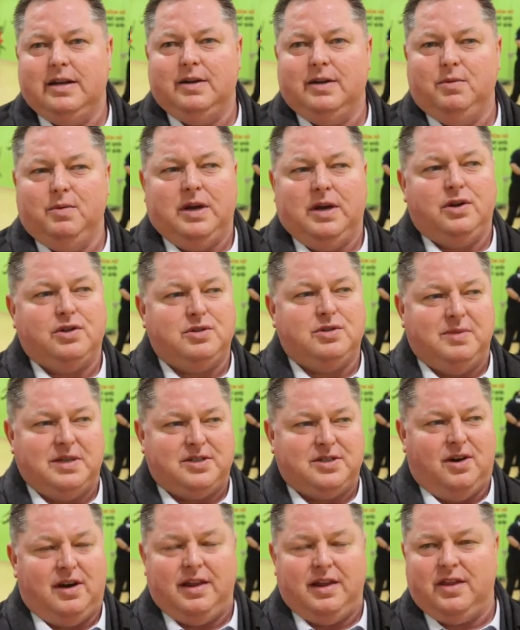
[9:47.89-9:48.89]
We've got some
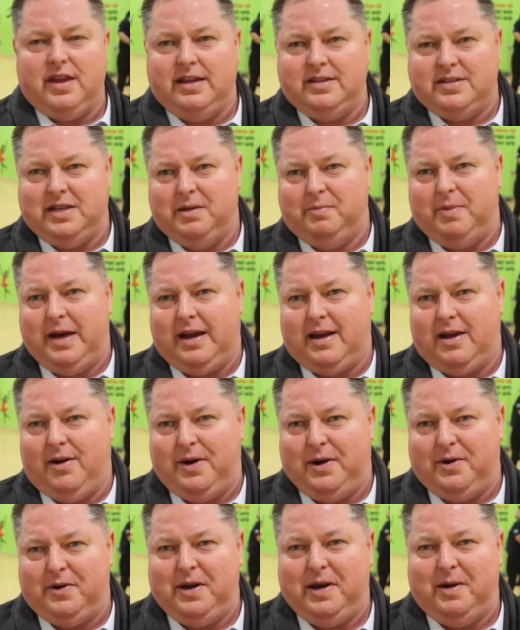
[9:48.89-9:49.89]
exciting things
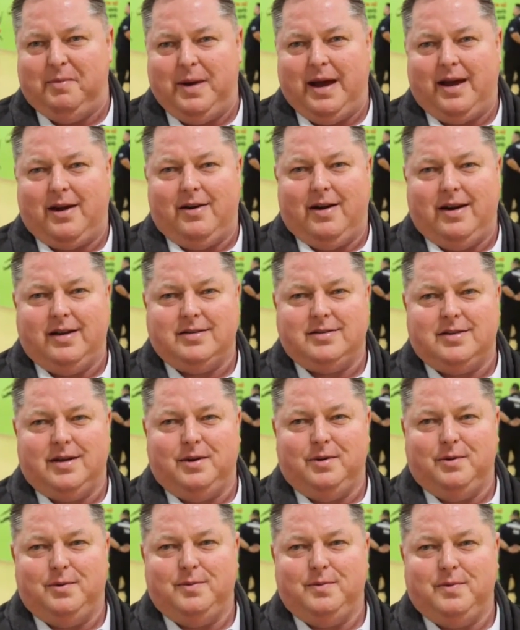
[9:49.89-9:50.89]
going on in the background.
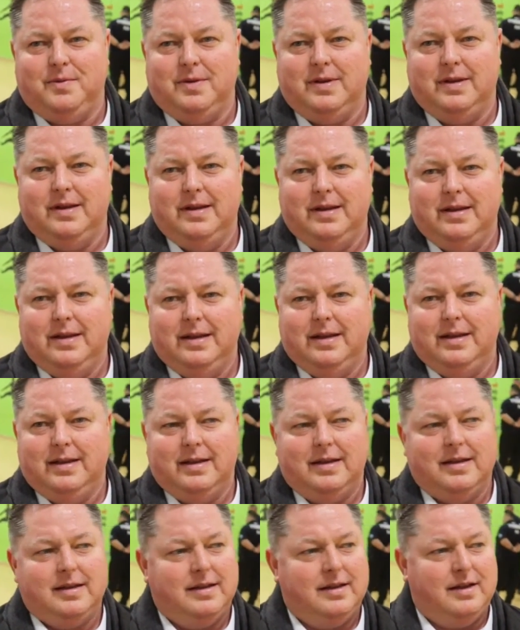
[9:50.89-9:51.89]
So
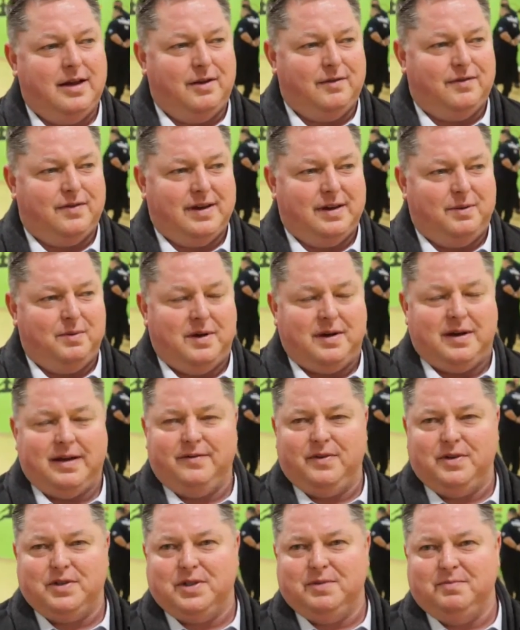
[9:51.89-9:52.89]
hopefully we'll
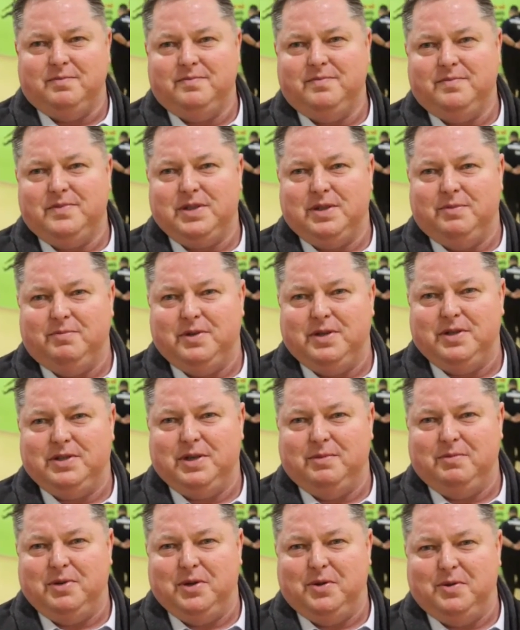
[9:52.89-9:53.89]
give you some
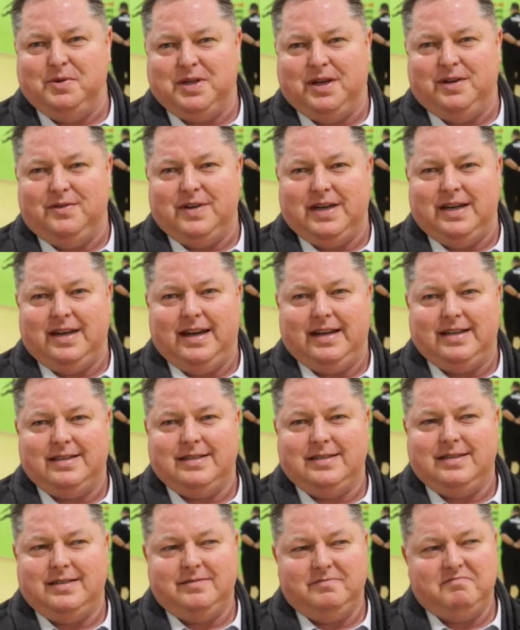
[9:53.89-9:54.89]
news over the
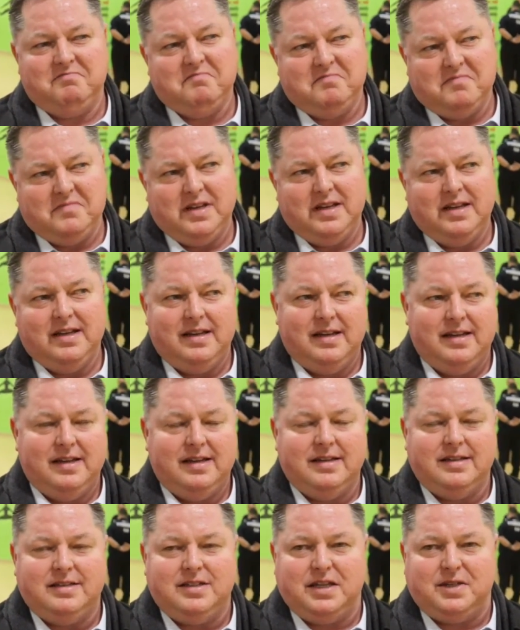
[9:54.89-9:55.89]
next
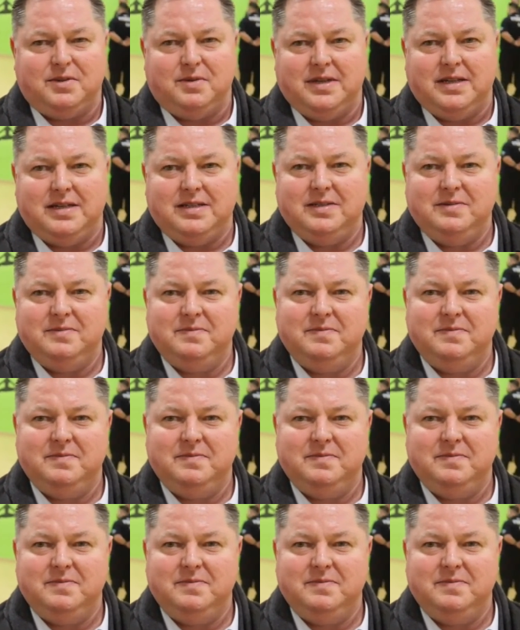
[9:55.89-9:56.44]
6 weeks.